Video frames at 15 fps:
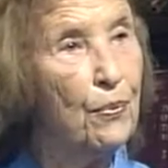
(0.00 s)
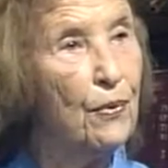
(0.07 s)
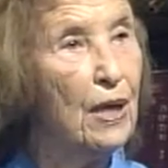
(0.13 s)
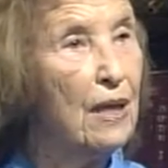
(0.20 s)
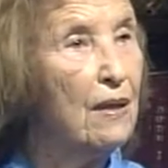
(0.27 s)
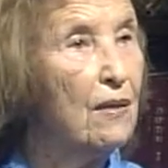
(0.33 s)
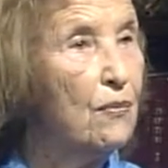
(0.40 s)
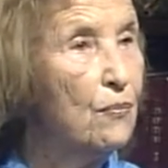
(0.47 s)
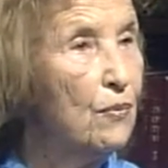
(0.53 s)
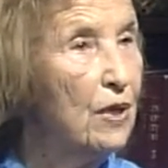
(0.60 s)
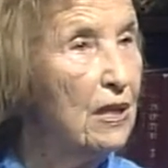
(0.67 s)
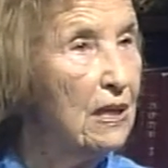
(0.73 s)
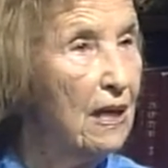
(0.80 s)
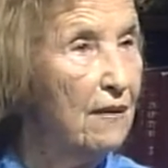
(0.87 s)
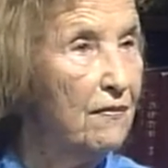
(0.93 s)
with
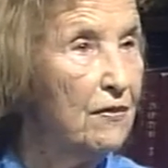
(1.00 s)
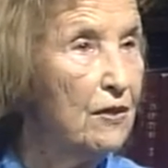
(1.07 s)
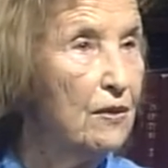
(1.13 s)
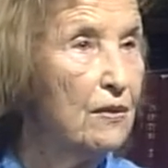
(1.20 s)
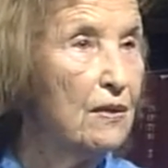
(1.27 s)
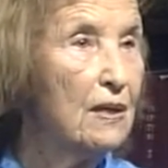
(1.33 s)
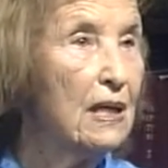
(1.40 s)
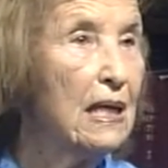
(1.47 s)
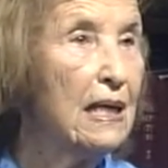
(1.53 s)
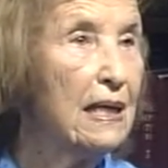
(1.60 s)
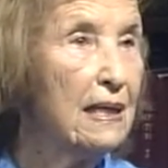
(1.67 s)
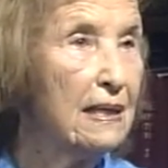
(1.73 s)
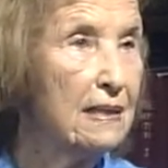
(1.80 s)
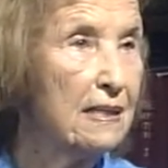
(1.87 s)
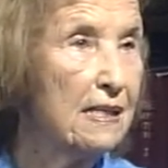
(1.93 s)
whatever
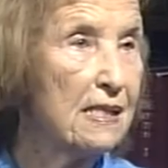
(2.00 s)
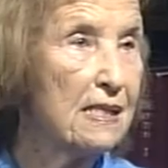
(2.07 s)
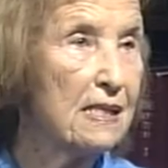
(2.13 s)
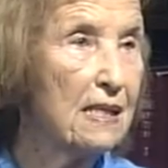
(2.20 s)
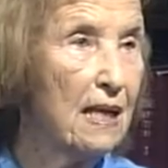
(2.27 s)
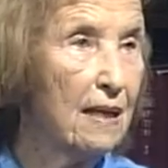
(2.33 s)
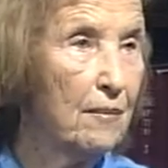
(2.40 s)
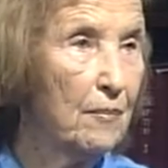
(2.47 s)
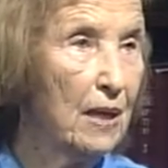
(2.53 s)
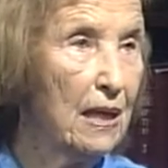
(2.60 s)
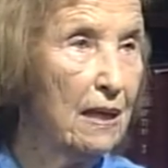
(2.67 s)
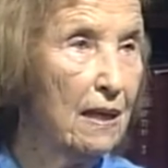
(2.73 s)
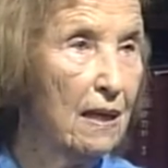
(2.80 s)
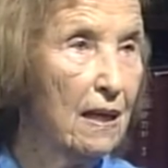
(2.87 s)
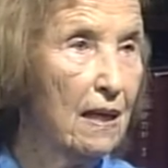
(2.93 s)
needs they
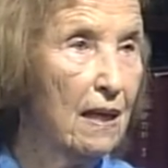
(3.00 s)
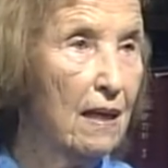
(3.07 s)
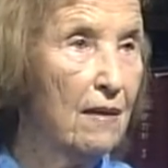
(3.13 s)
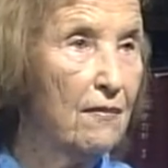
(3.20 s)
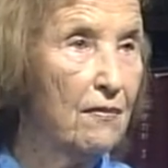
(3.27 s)
may have.